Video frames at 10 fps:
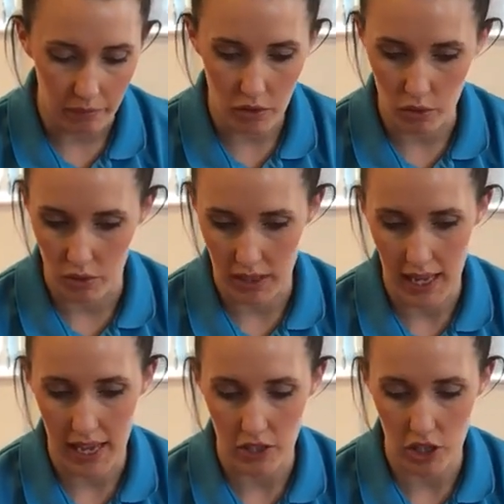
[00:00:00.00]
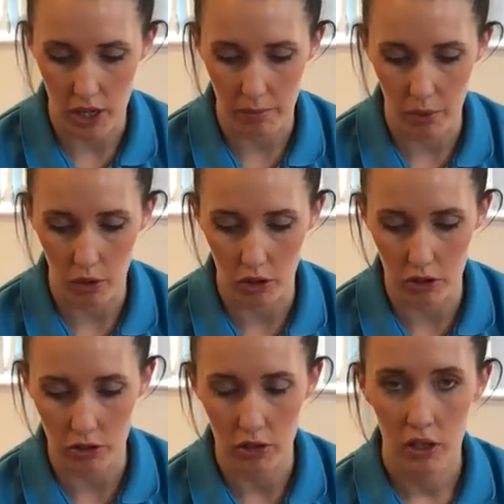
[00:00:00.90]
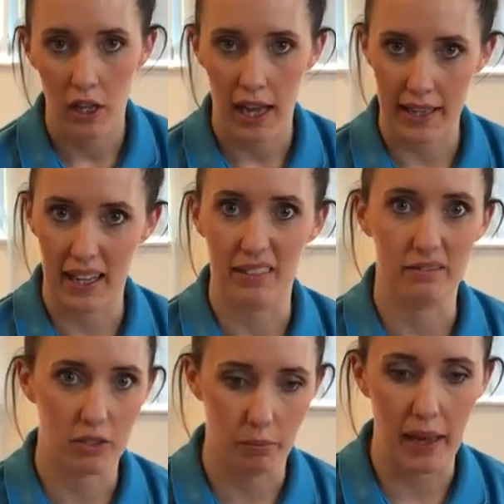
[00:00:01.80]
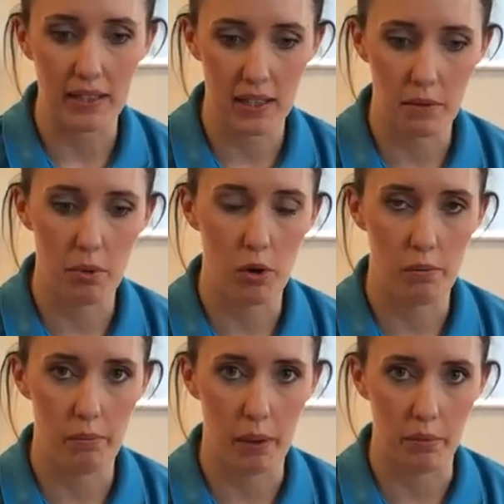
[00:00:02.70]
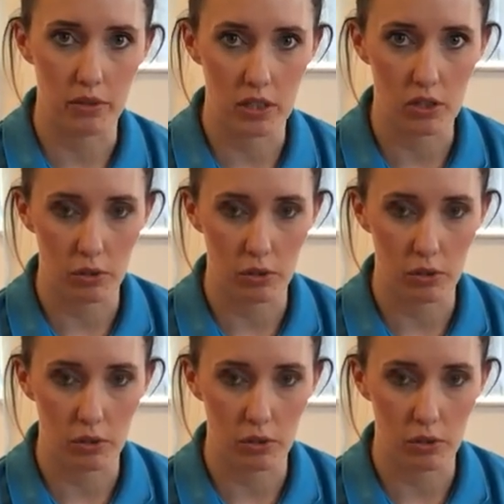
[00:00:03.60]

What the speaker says: throwing and catching a ball. Again, going back to the popping bubbles is